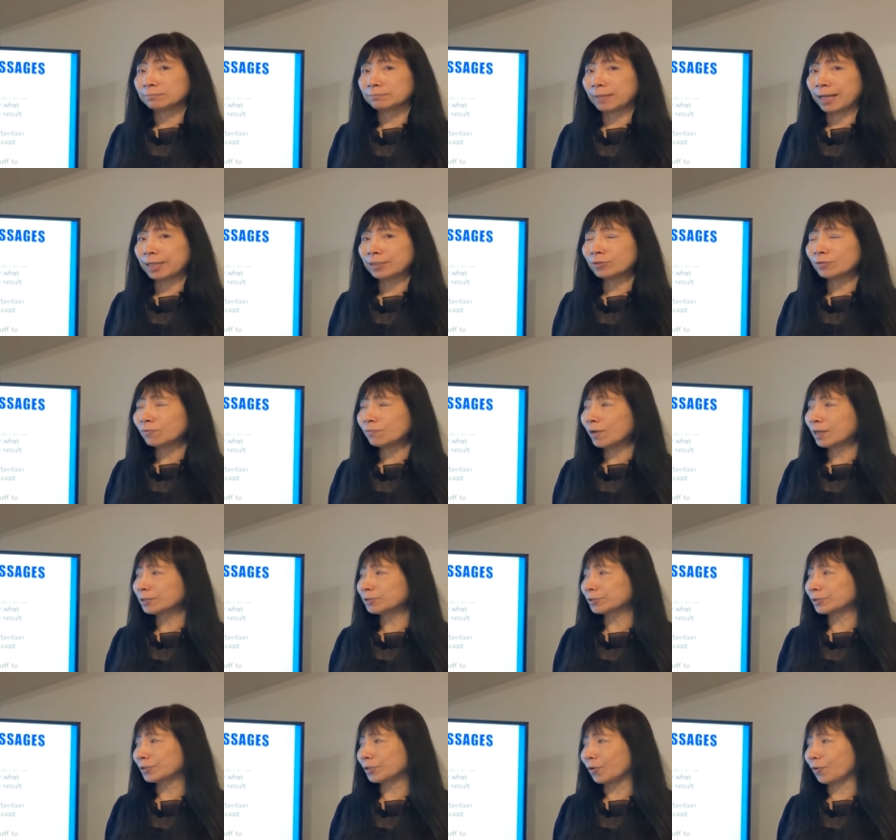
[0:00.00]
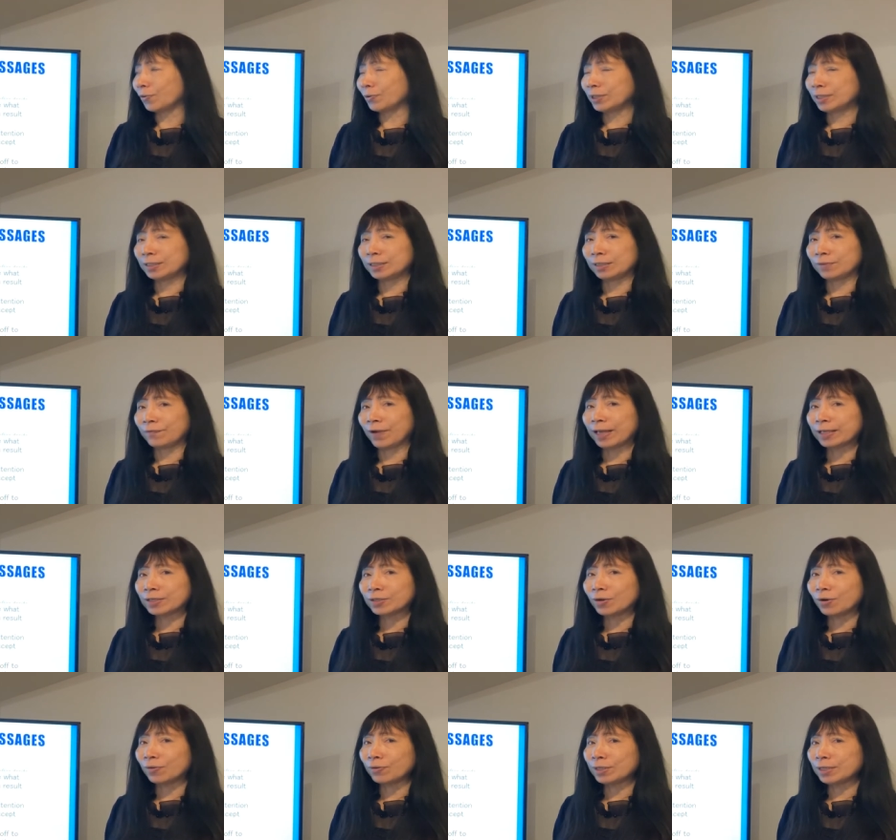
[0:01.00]
I don't want to go in. If I
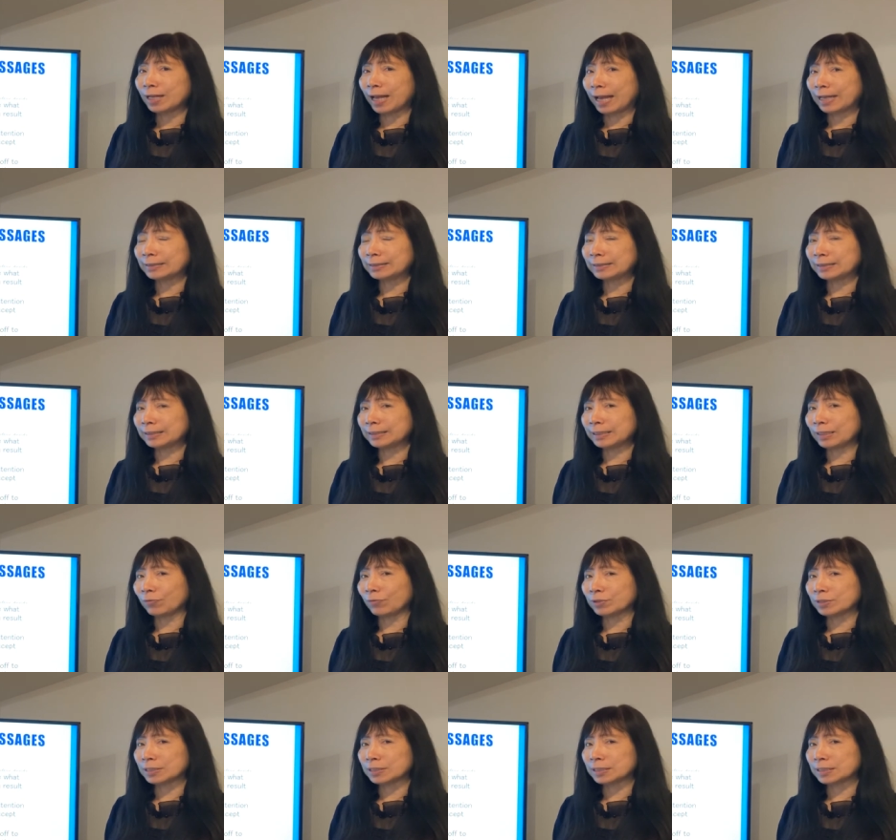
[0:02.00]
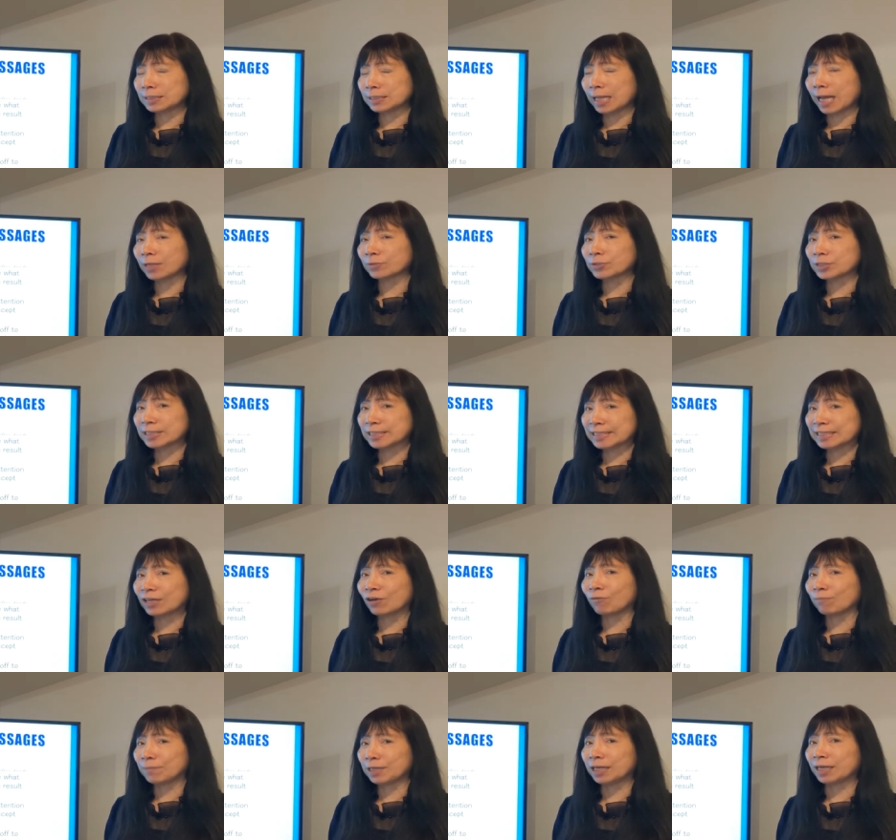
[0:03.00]
go in, I think they will start to
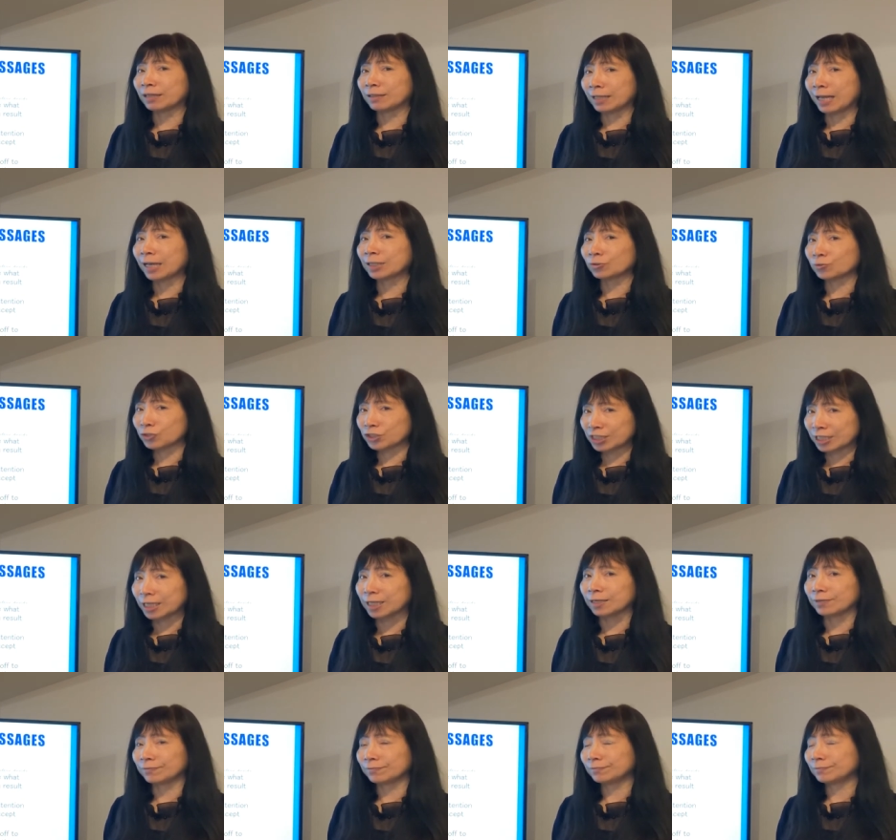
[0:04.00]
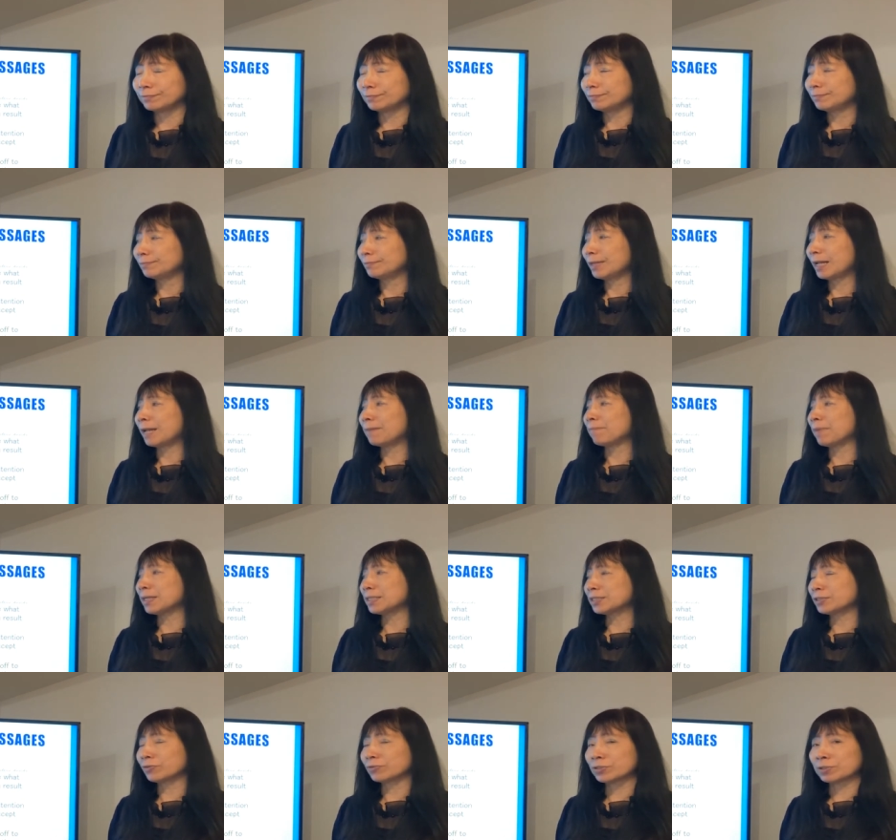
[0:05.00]
sell me a lot of stuff. And my
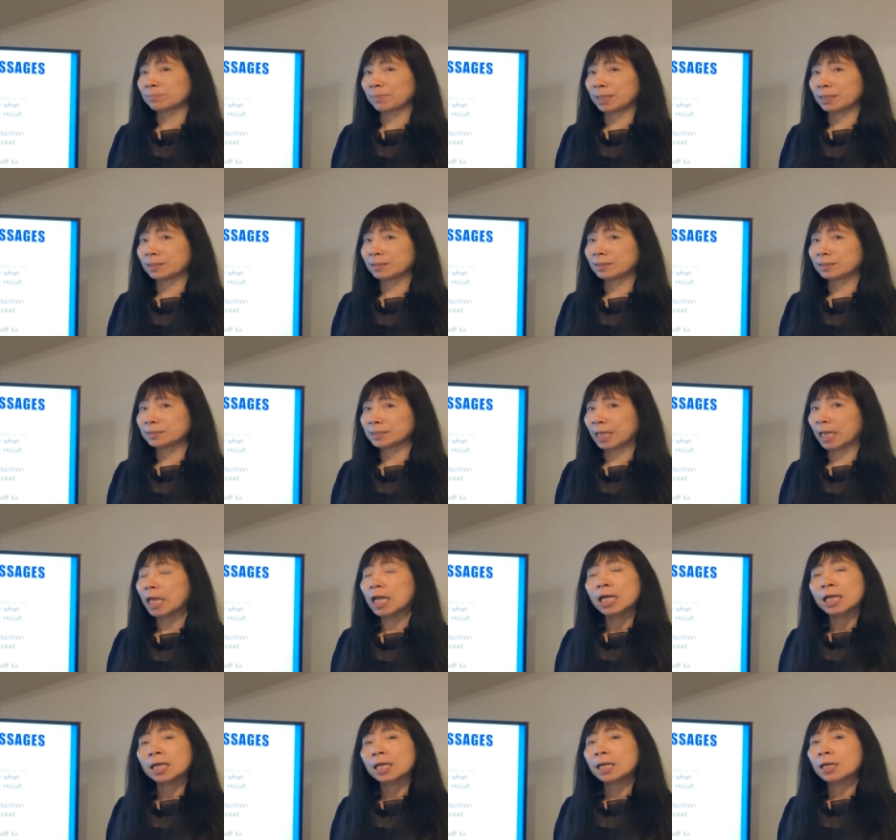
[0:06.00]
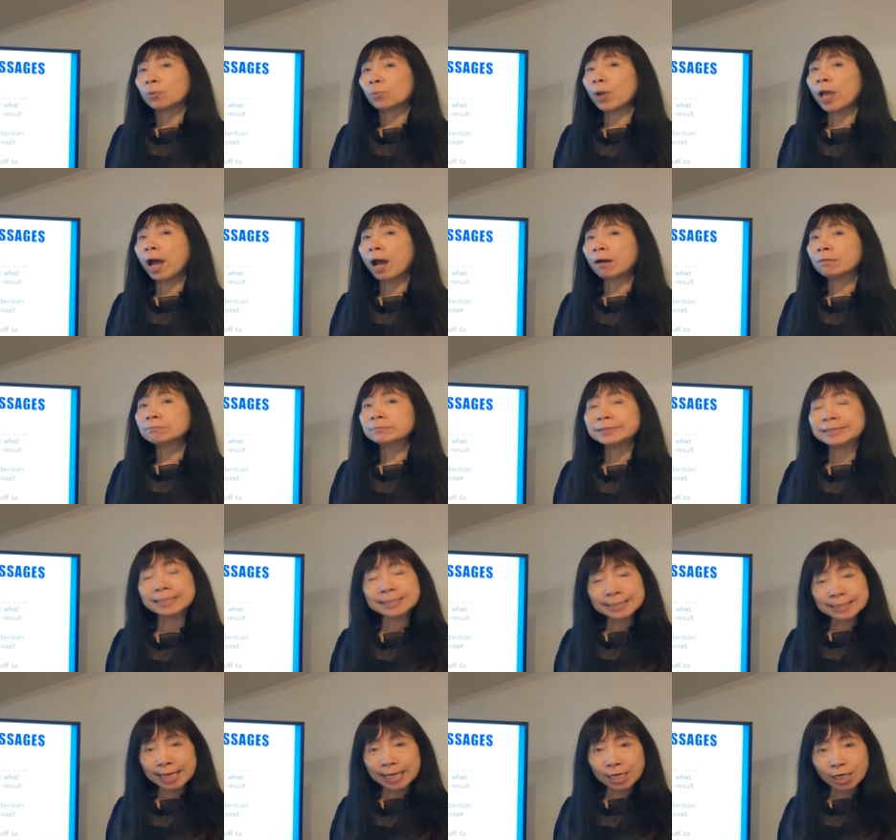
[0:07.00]
salesman said, well,
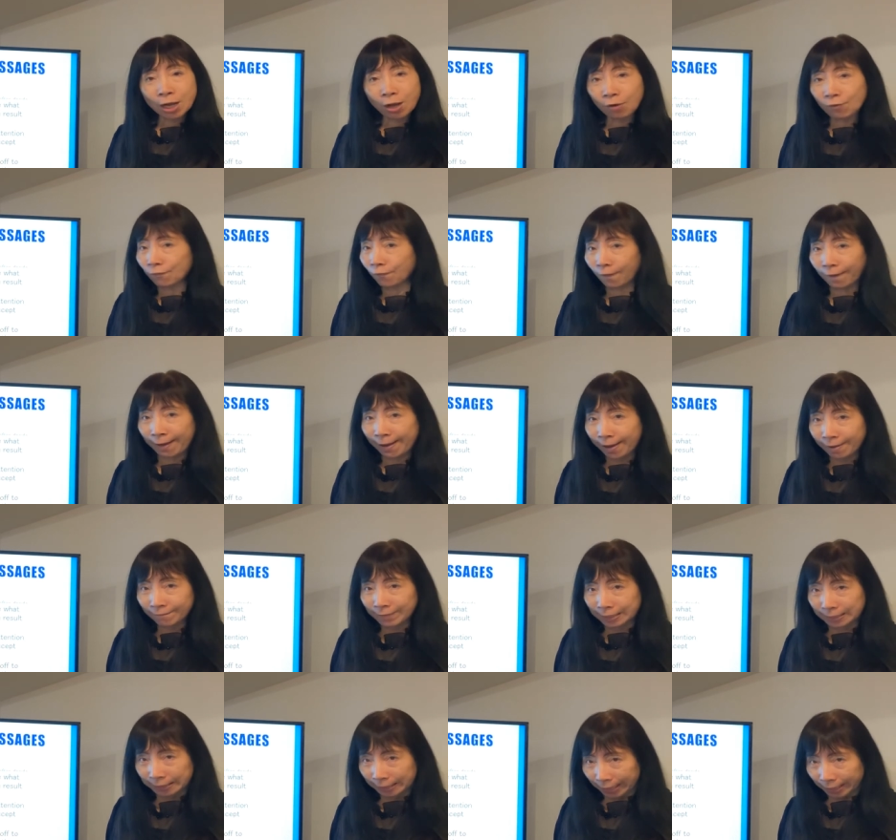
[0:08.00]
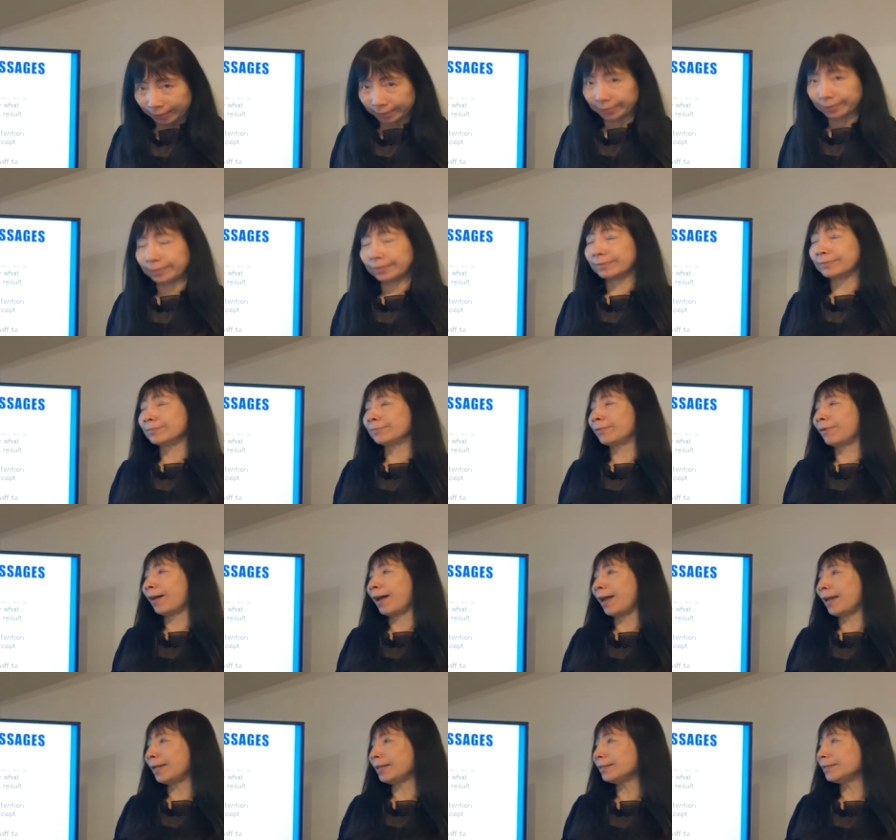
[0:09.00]
just say no for everything,
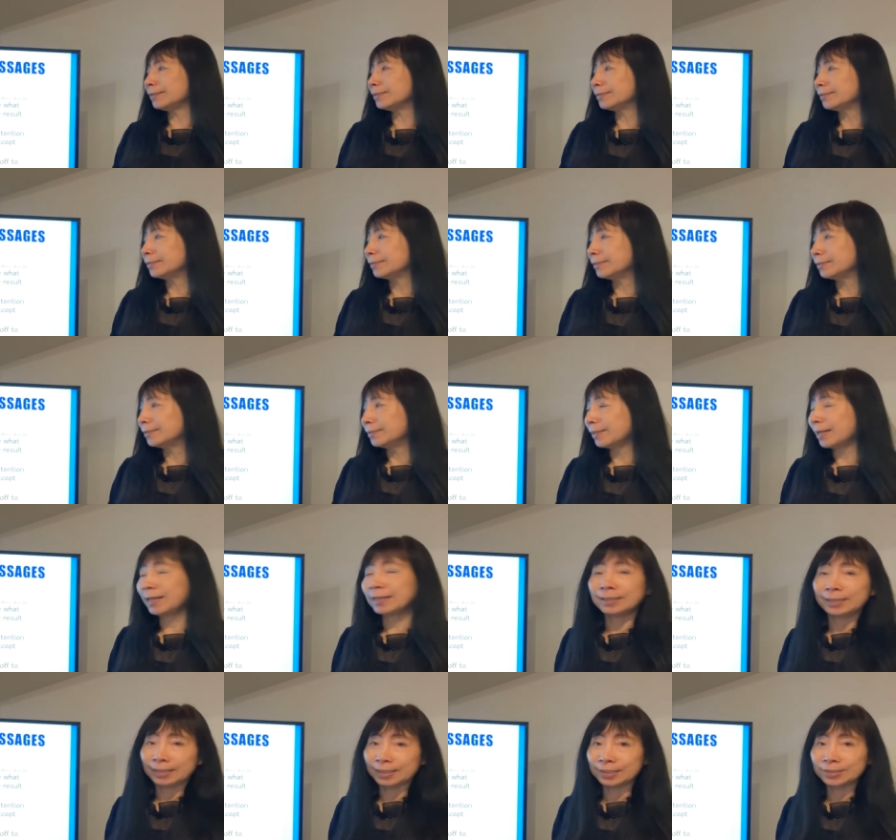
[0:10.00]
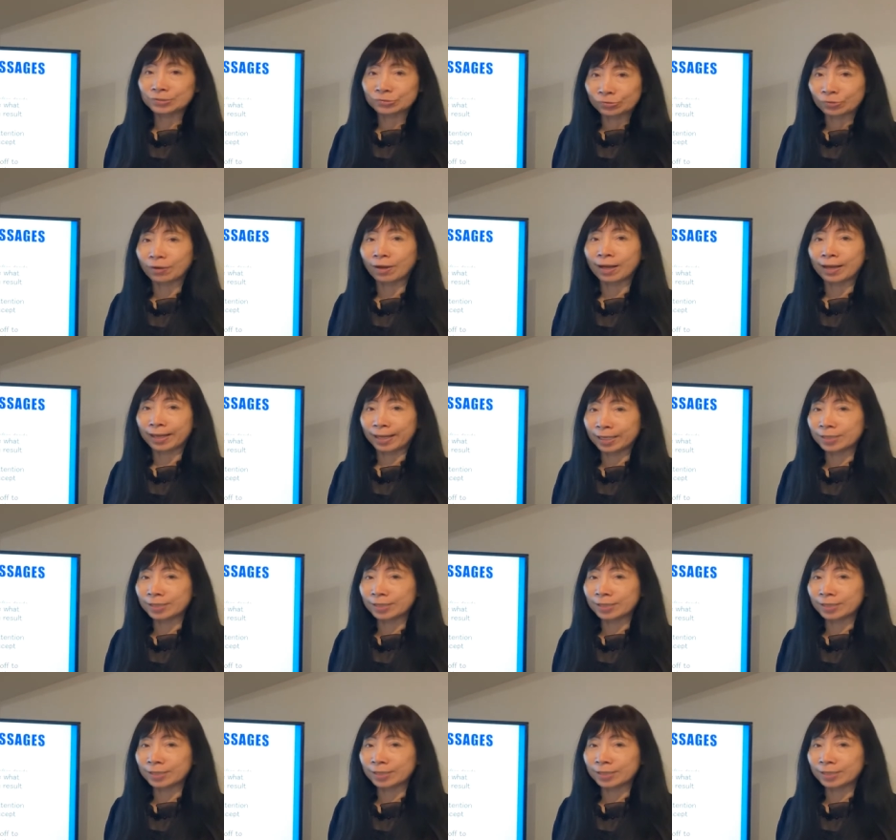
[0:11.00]
right? And he's right.